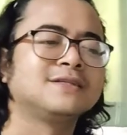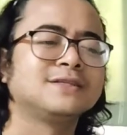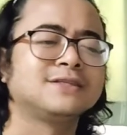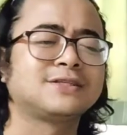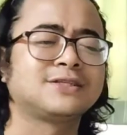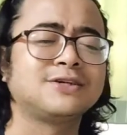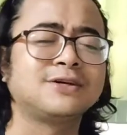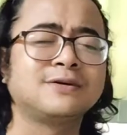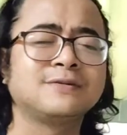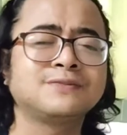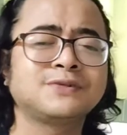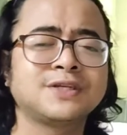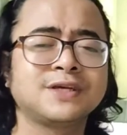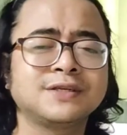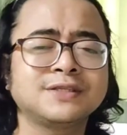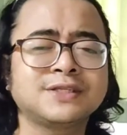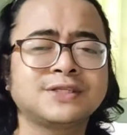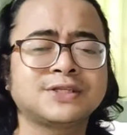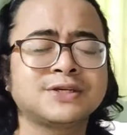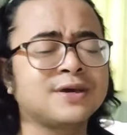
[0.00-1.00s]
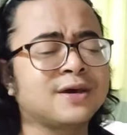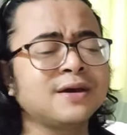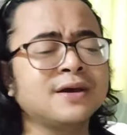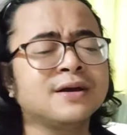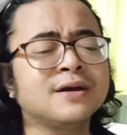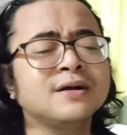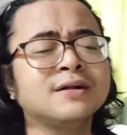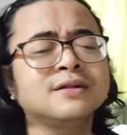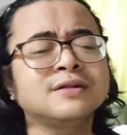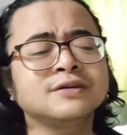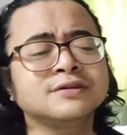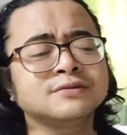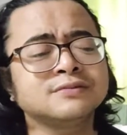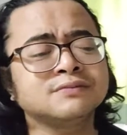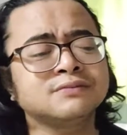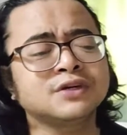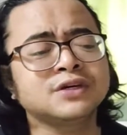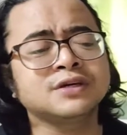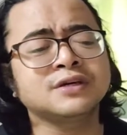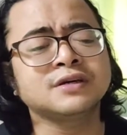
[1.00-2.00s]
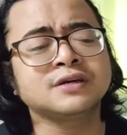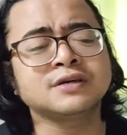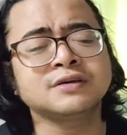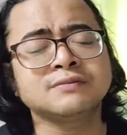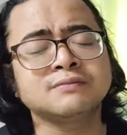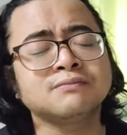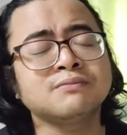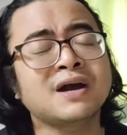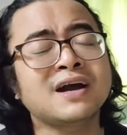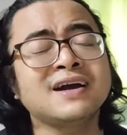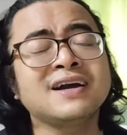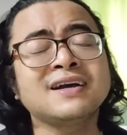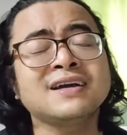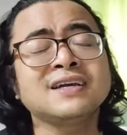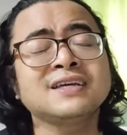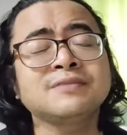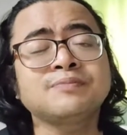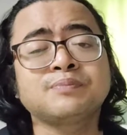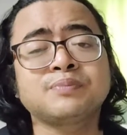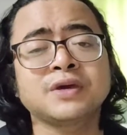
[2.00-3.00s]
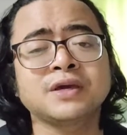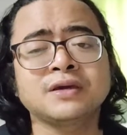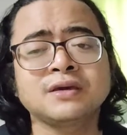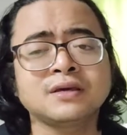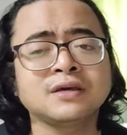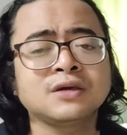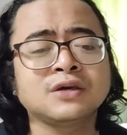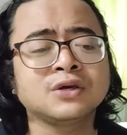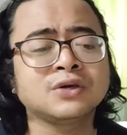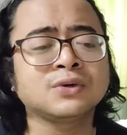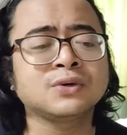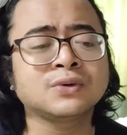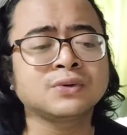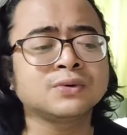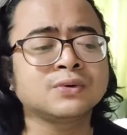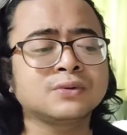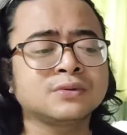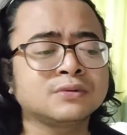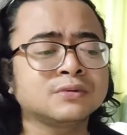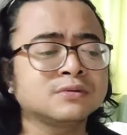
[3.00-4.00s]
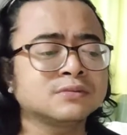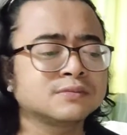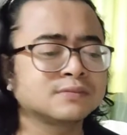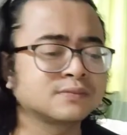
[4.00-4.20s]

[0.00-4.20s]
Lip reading: Something's telling me it might be you.